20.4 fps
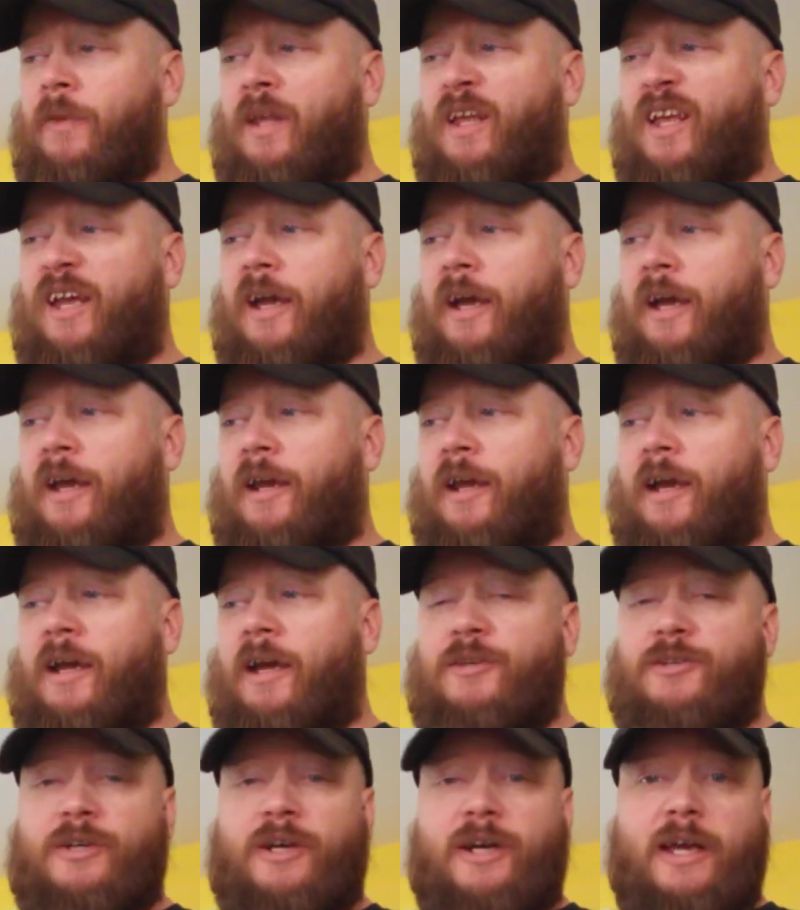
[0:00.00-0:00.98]
and
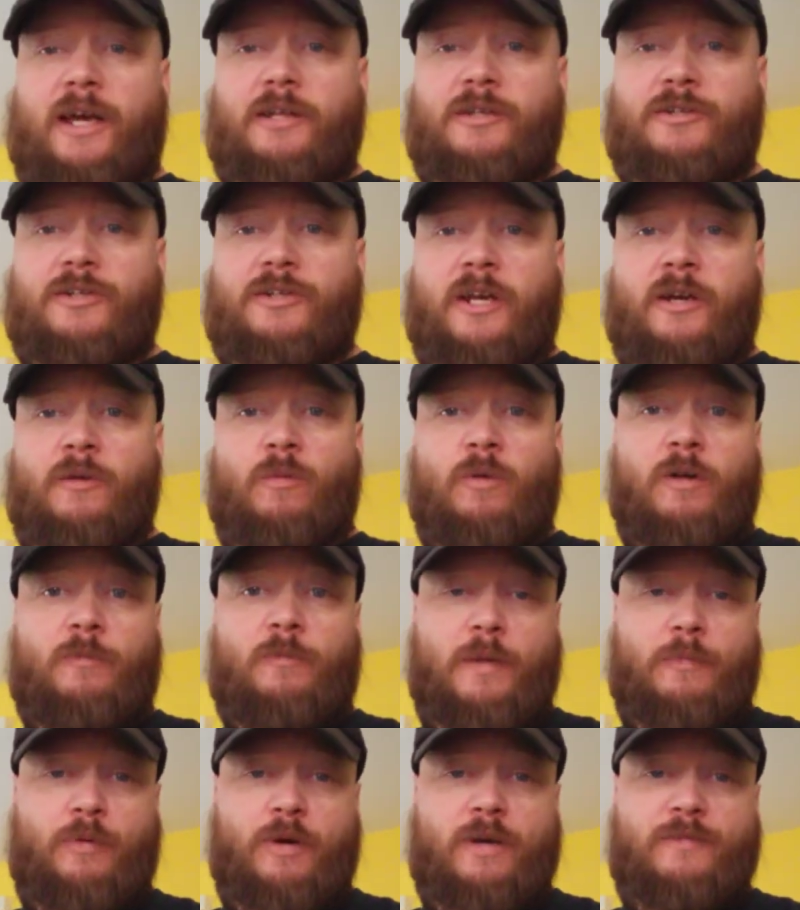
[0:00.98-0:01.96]
as I had said in one of
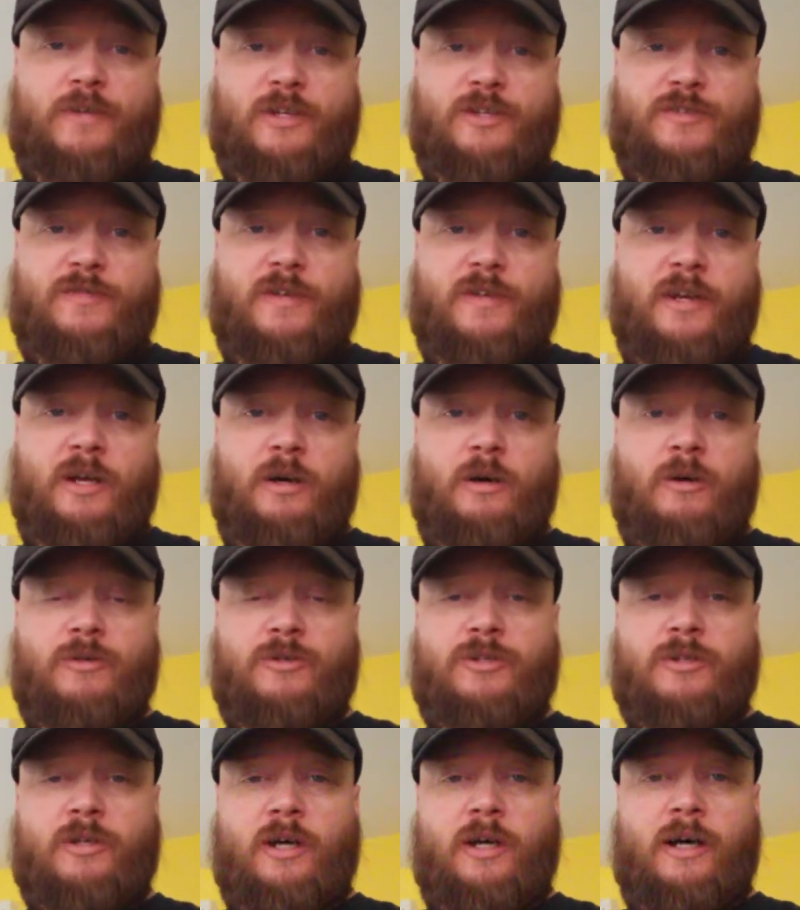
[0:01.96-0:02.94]
my previous
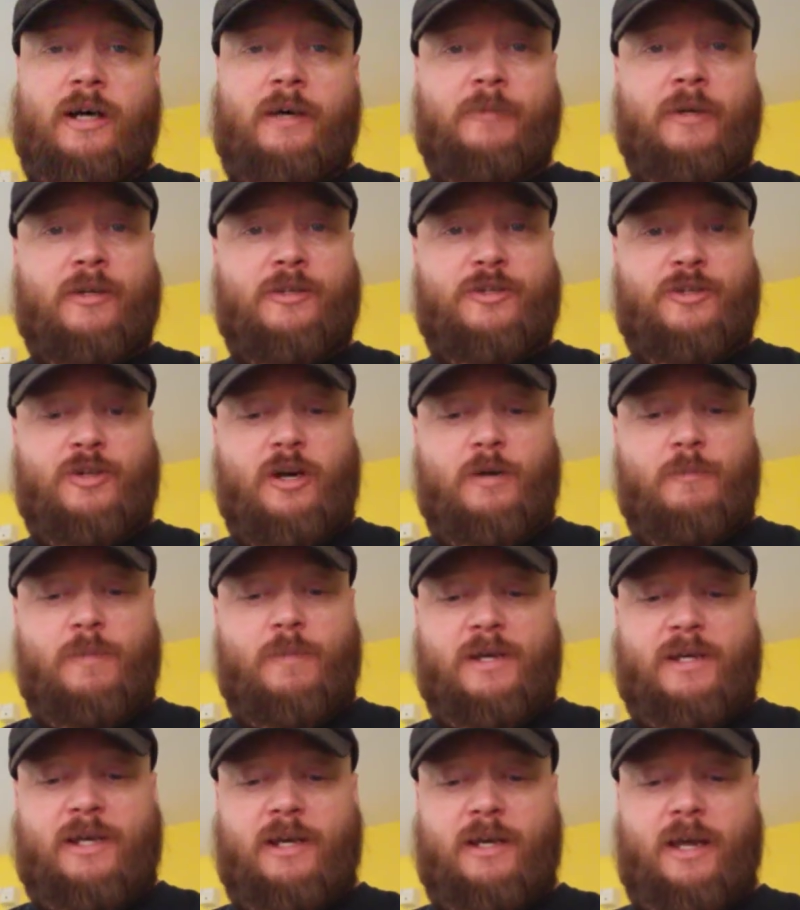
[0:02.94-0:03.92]
videos, I'm going to start
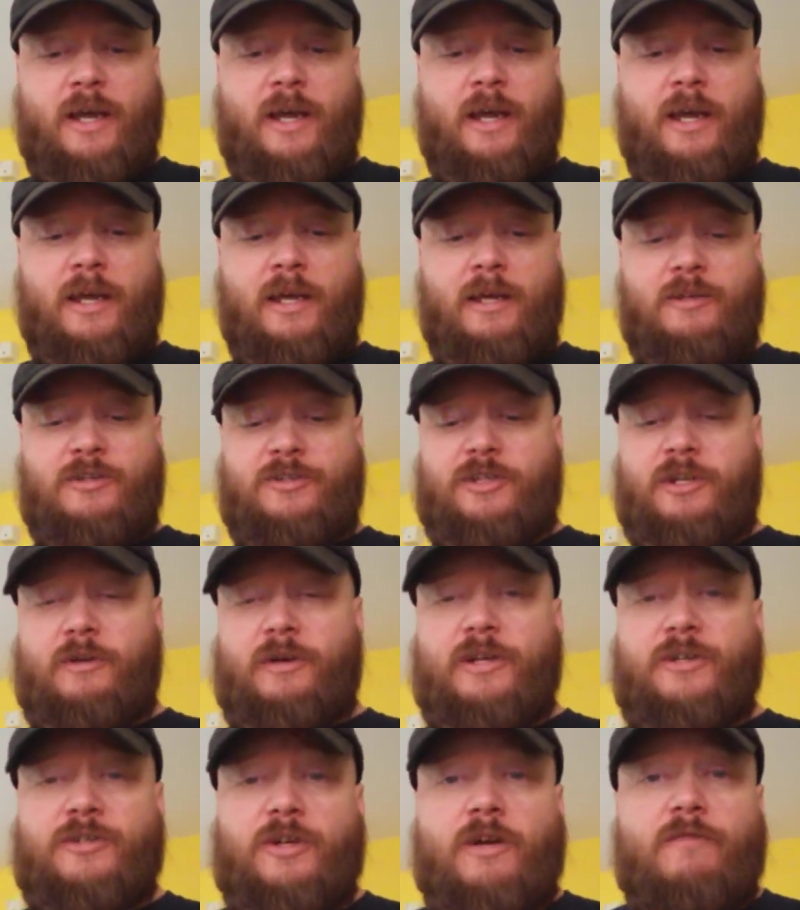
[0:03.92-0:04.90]
making a
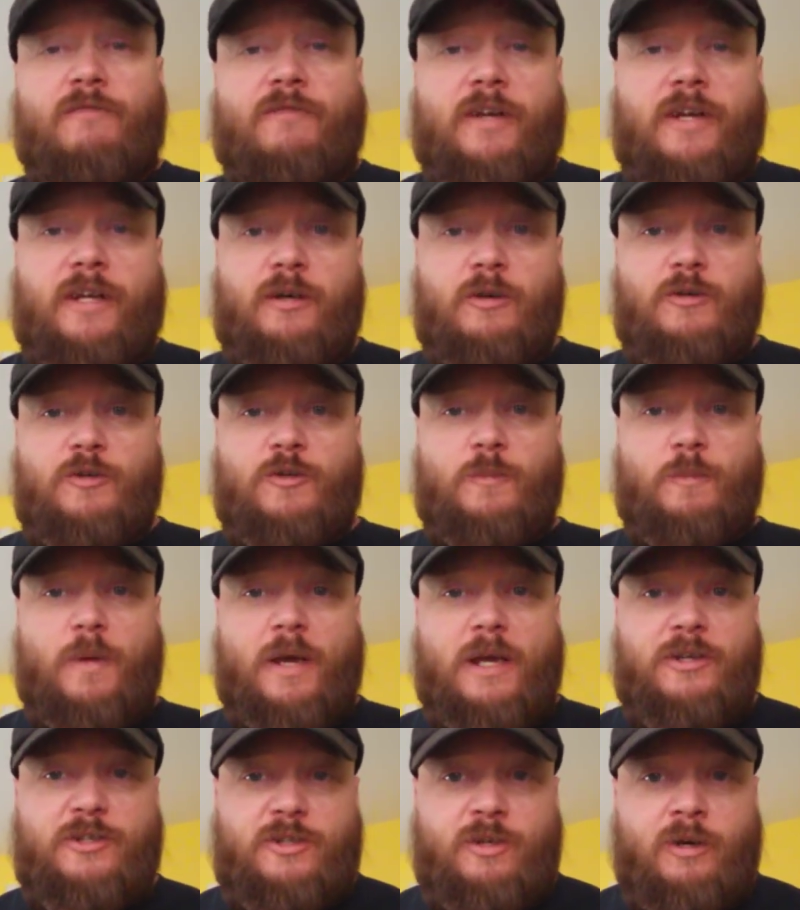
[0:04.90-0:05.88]
series of videos
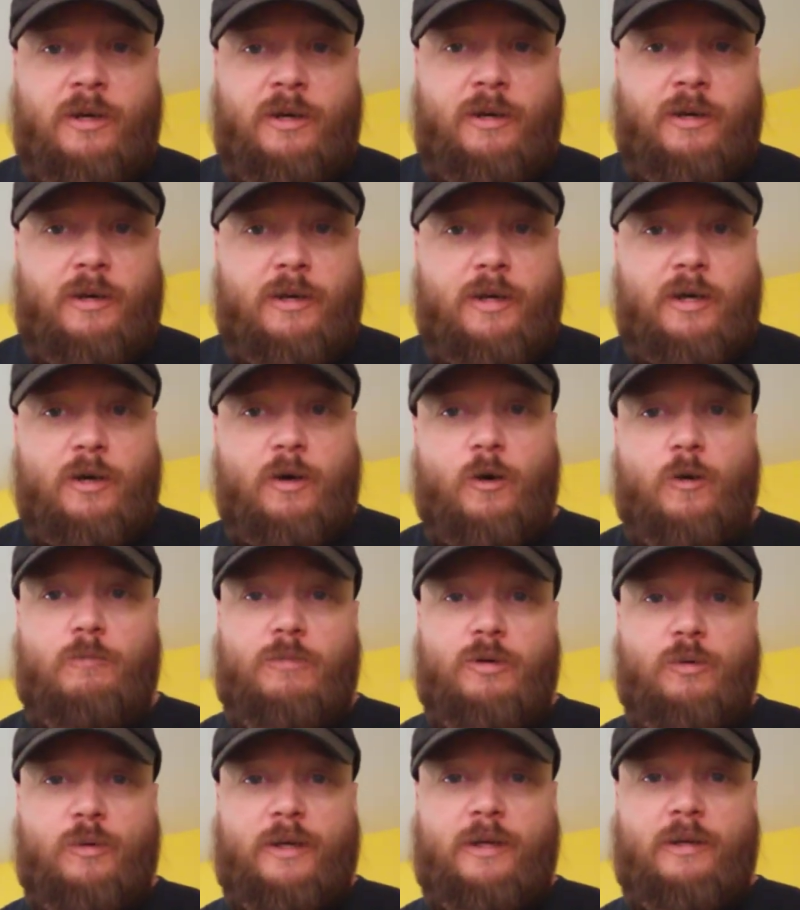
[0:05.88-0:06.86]
based on
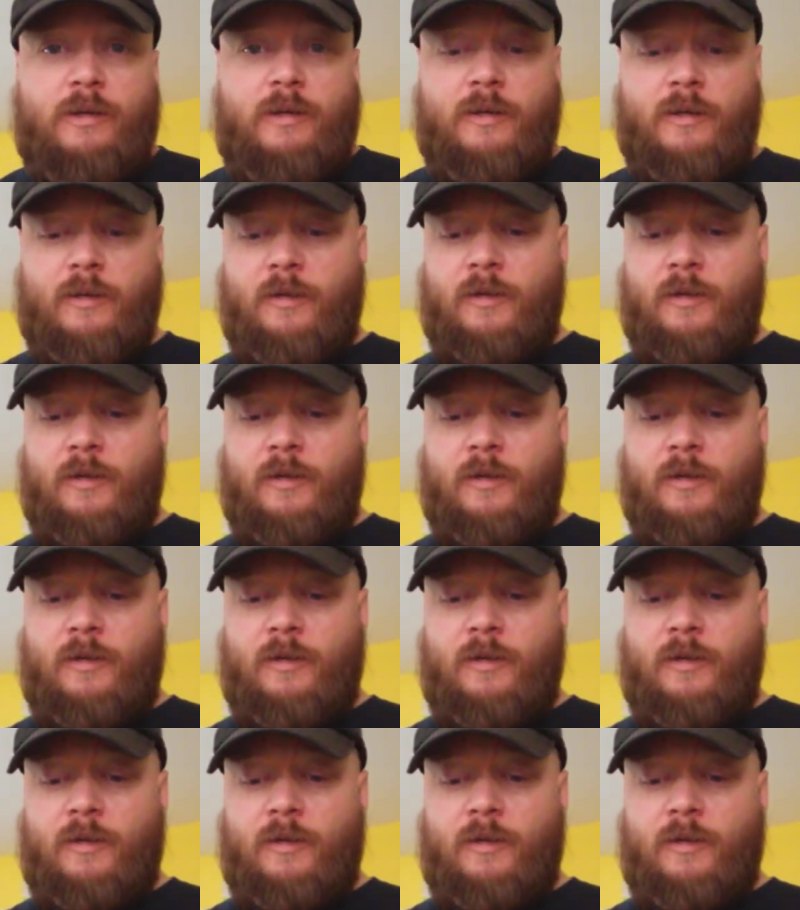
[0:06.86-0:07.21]
homebrewing.